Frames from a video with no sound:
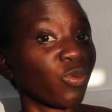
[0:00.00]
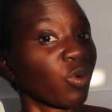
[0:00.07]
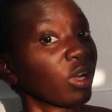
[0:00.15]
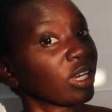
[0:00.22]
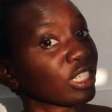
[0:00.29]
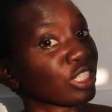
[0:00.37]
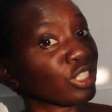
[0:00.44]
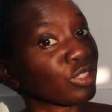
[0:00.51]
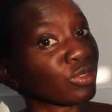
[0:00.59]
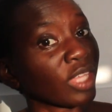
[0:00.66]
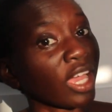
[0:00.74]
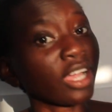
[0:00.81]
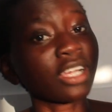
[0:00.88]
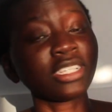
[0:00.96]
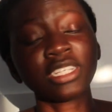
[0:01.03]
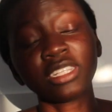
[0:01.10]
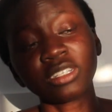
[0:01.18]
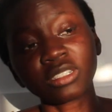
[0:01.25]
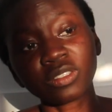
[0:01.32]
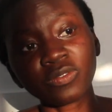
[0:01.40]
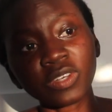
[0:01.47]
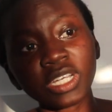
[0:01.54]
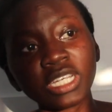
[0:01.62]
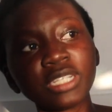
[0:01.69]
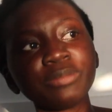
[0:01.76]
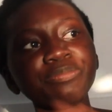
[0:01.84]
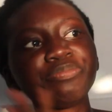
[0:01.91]
and wanting to do that because it looks
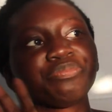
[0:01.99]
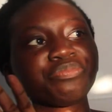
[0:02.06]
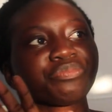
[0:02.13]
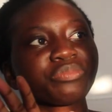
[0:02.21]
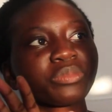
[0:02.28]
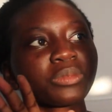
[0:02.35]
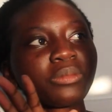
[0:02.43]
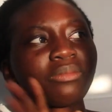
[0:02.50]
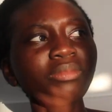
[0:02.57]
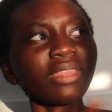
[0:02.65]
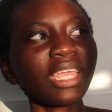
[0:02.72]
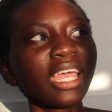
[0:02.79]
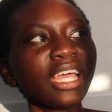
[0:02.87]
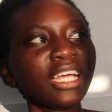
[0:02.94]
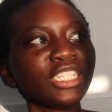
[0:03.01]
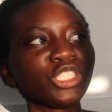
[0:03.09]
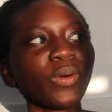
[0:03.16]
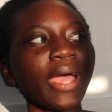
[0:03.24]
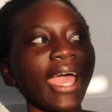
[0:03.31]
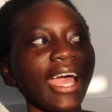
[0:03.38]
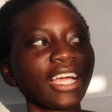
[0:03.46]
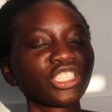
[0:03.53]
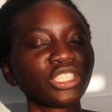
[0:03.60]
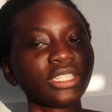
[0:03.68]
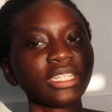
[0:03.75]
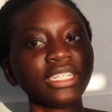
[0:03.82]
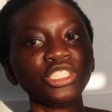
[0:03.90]
fun. Do I
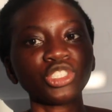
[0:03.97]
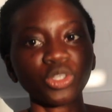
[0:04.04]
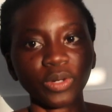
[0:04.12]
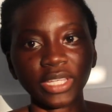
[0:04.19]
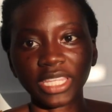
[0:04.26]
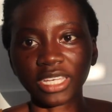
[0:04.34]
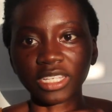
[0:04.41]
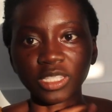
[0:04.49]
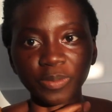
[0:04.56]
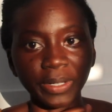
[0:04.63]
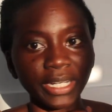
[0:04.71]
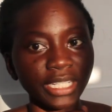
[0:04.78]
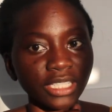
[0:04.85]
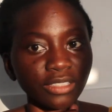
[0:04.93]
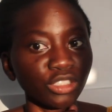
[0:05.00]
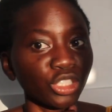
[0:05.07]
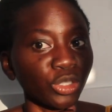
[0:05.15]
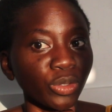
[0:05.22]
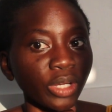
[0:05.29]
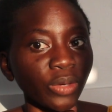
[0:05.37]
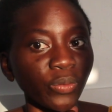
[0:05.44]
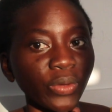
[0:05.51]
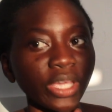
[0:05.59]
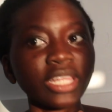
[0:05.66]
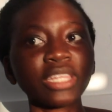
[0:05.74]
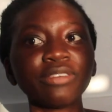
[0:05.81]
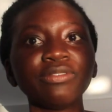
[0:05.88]
actually enjoy the experience of shooting
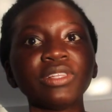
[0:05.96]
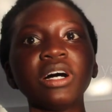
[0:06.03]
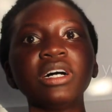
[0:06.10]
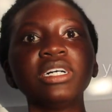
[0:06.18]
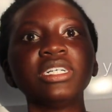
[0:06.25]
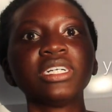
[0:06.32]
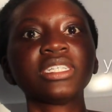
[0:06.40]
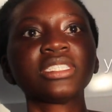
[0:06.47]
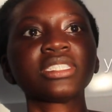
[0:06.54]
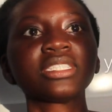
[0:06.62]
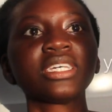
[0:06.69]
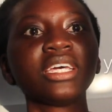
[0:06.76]
weekly vlogs?